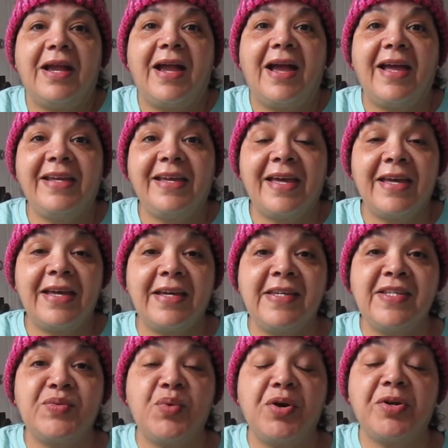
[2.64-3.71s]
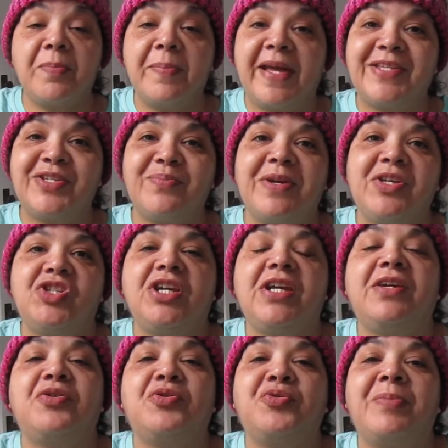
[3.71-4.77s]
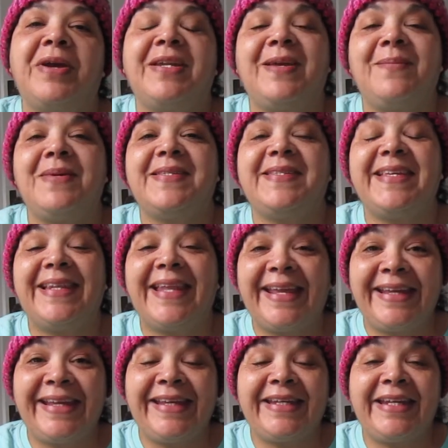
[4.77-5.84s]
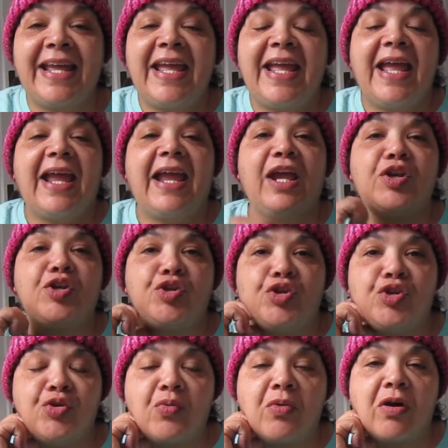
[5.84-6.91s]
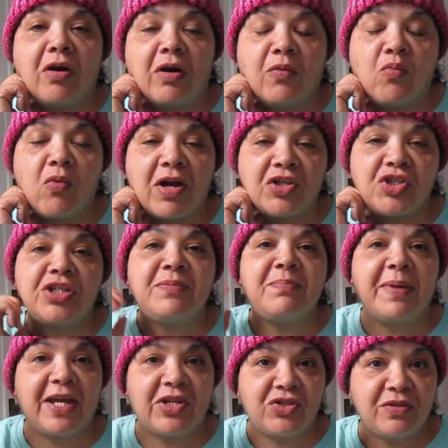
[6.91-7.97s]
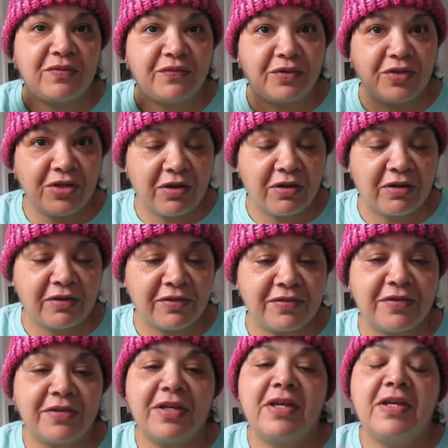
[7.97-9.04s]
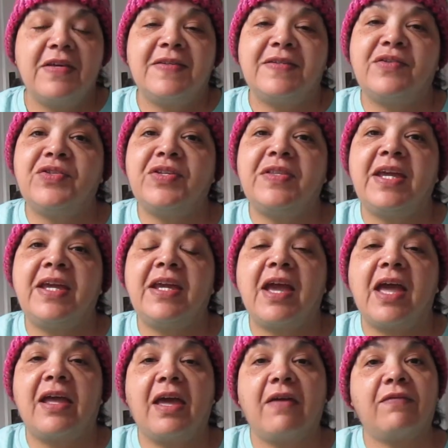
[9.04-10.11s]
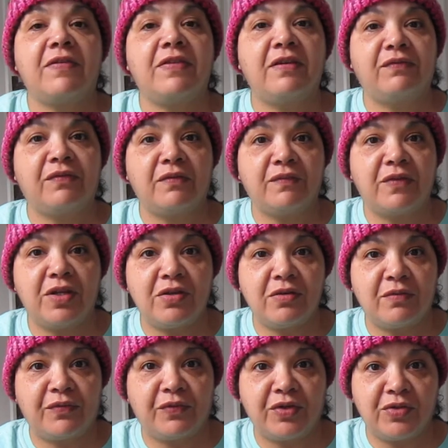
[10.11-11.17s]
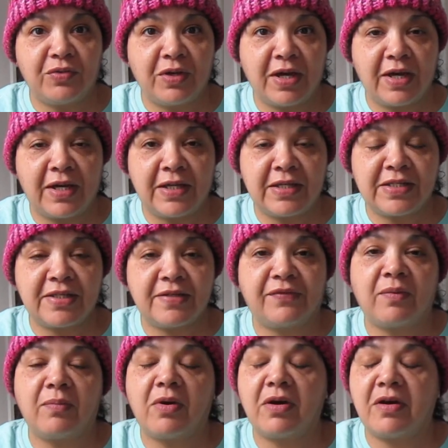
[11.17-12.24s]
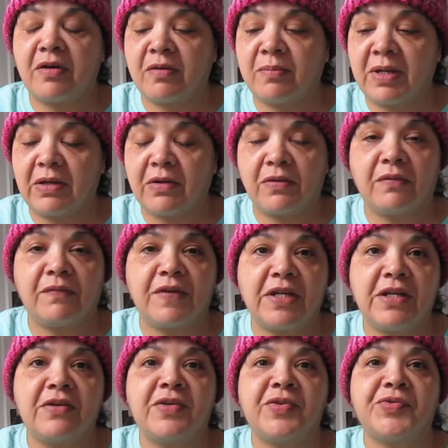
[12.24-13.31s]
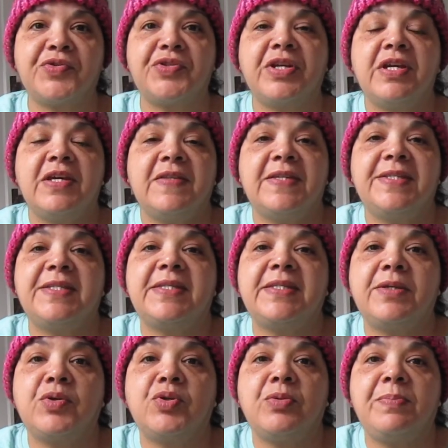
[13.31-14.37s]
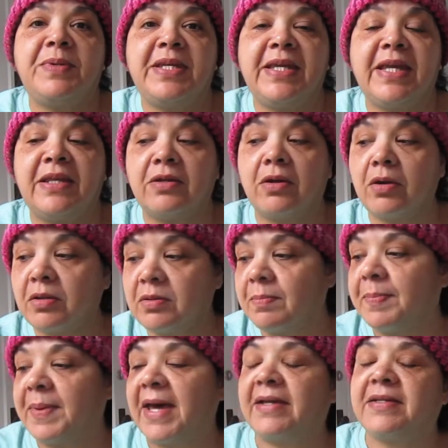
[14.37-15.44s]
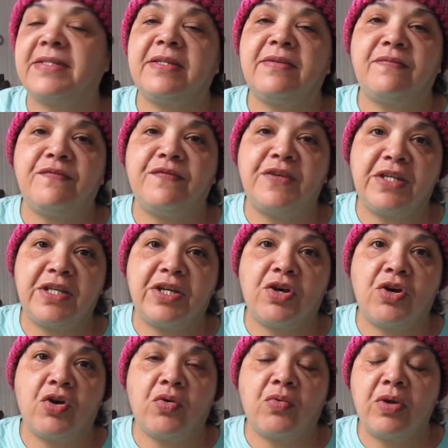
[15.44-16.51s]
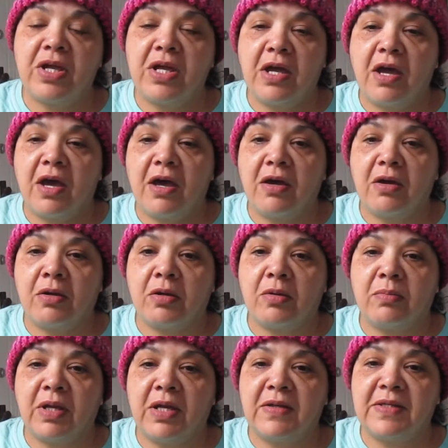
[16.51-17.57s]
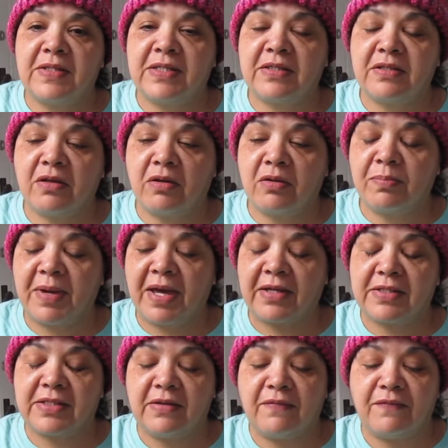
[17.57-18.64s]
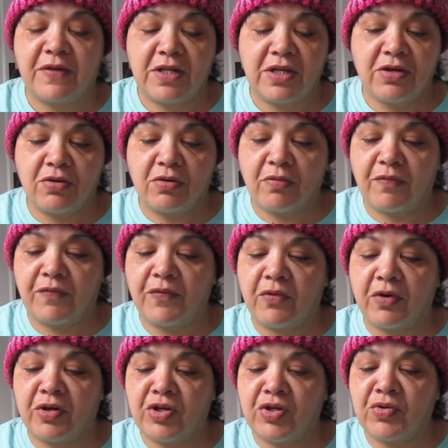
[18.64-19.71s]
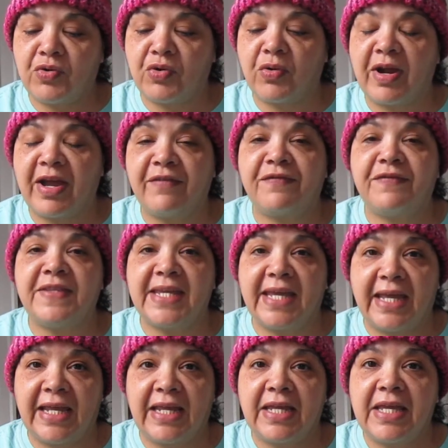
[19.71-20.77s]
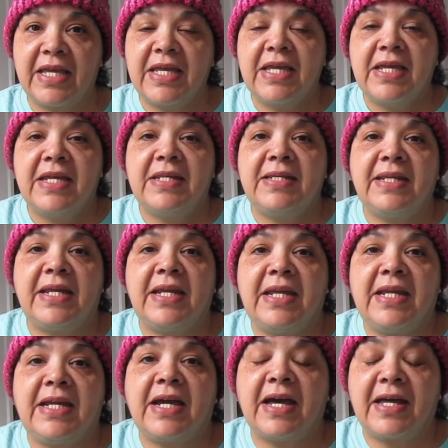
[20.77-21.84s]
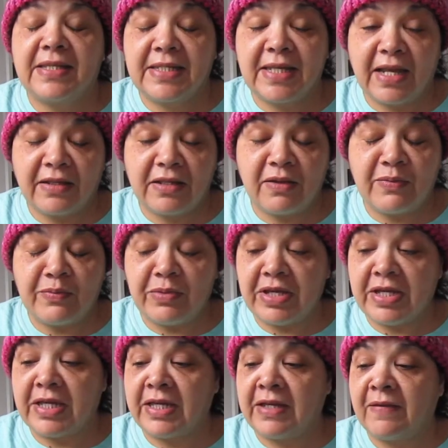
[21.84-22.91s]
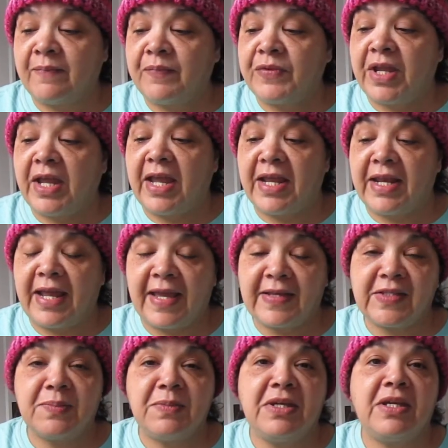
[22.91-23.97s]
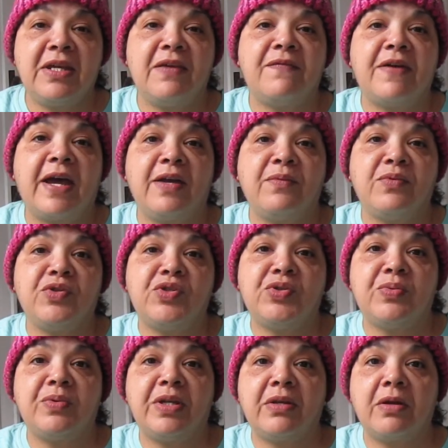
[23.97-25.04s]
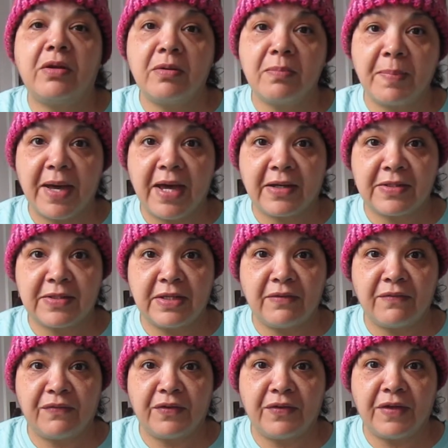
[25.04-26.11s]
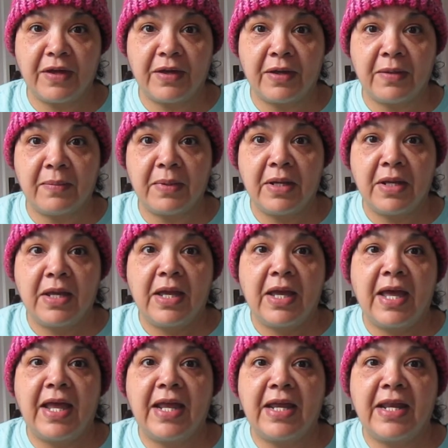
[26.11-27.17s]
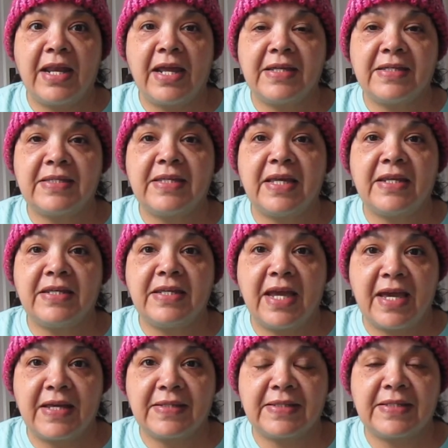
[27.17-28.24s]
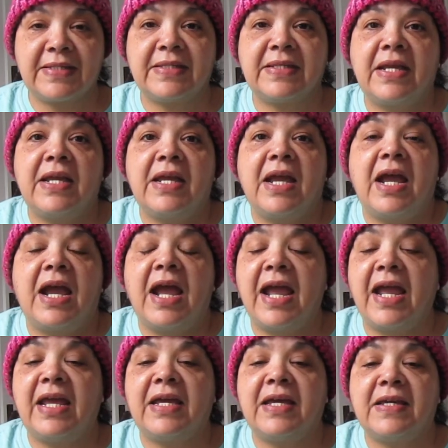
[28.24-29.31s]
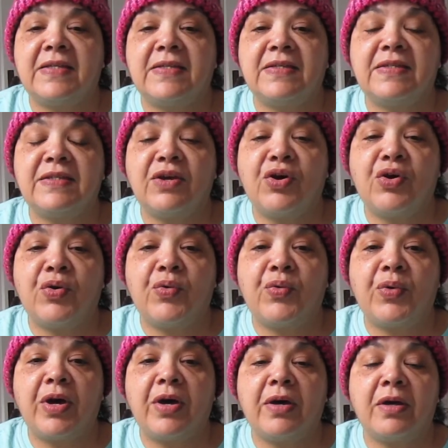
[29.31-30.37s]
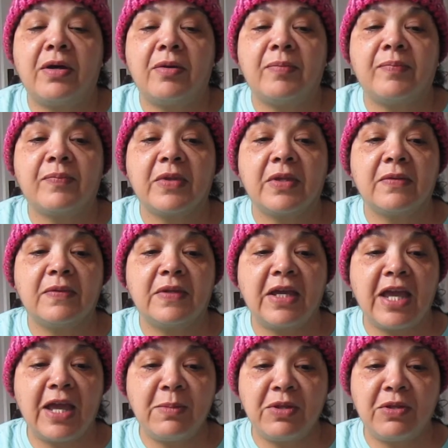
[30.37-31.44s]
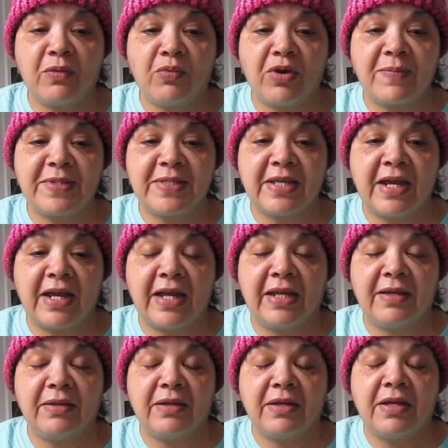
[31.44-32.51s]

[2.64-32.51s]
Hi guys, welcome back to my channel. My name is Elaine and you are watching Passion for Yarns. So today I have a different video for you guys from all my other videos. This is going to be an unboxing video. And this is an unboxing video for NewCraftDay. They contacted me and asked me if I would do an unboxing for them, and I said yes. And so they gave me their website